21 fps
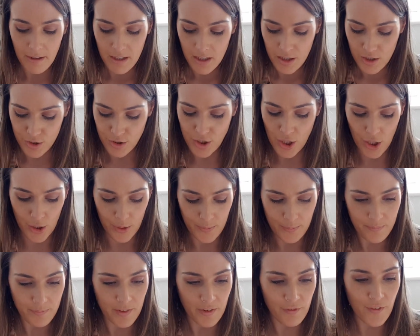So
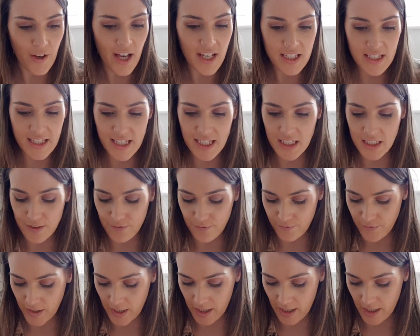first things
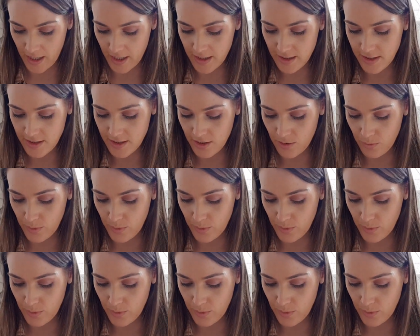first,